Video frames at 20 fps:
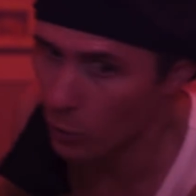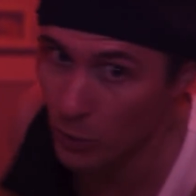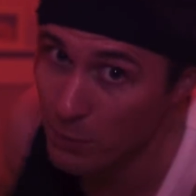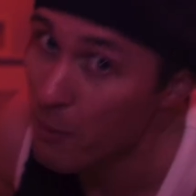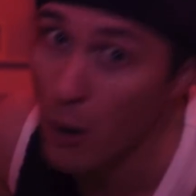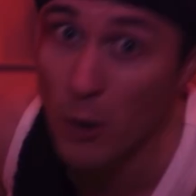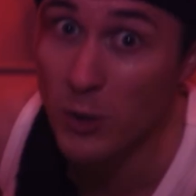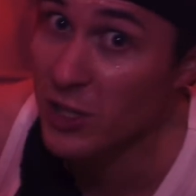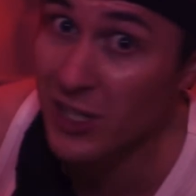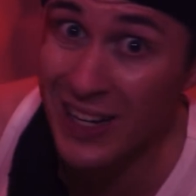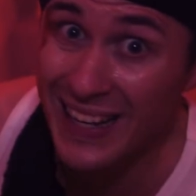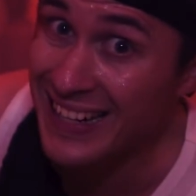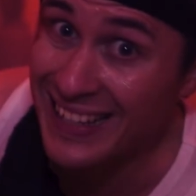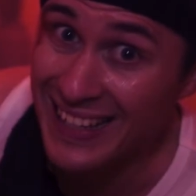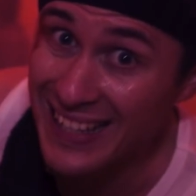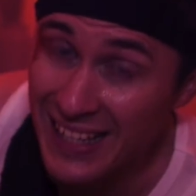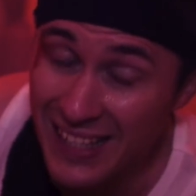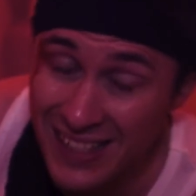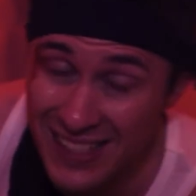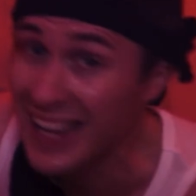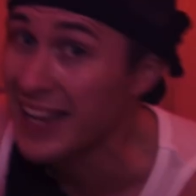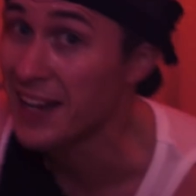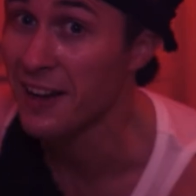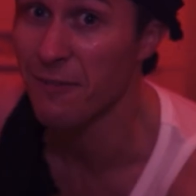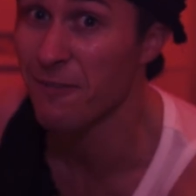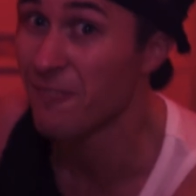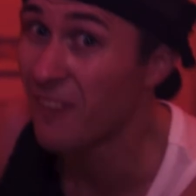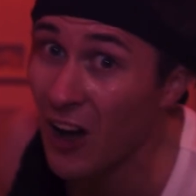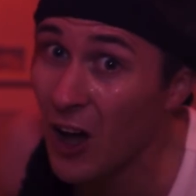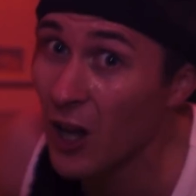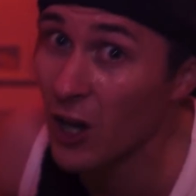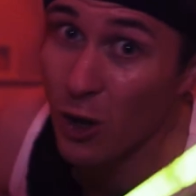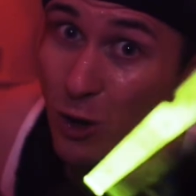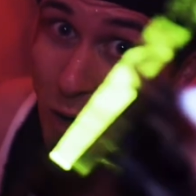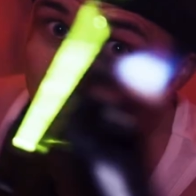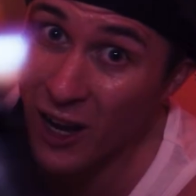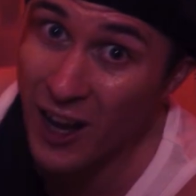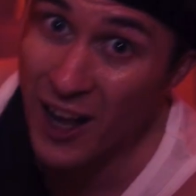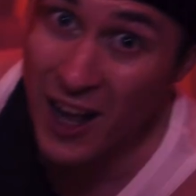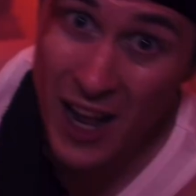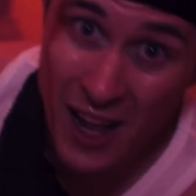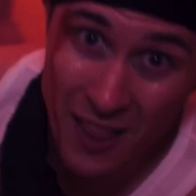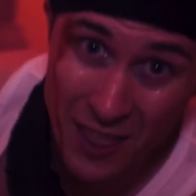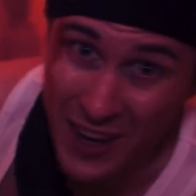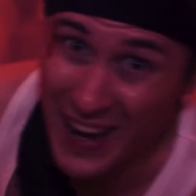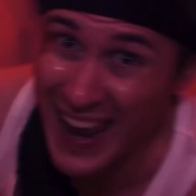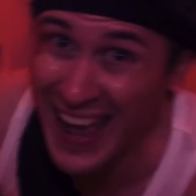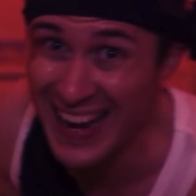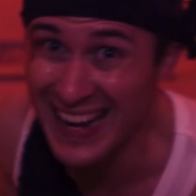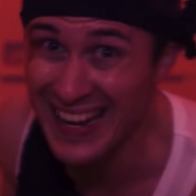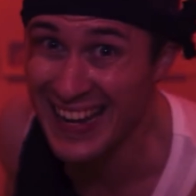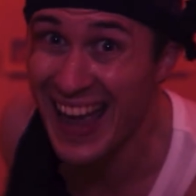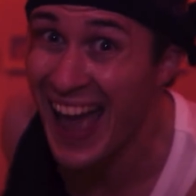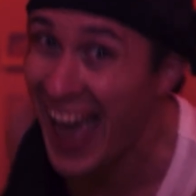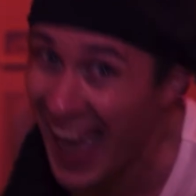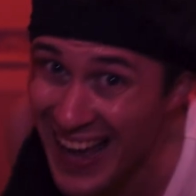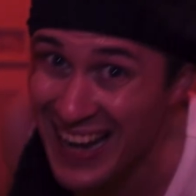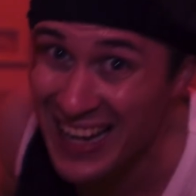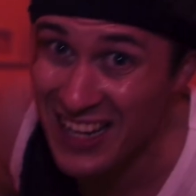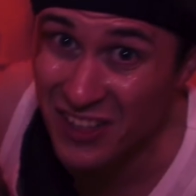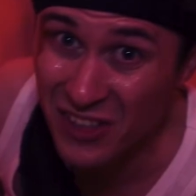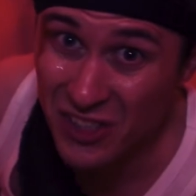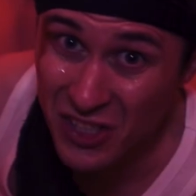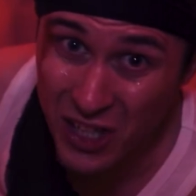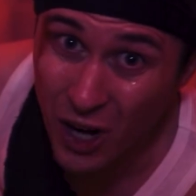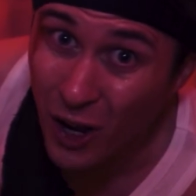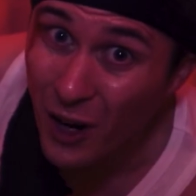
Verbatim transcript: would most likely take far longer than any alien's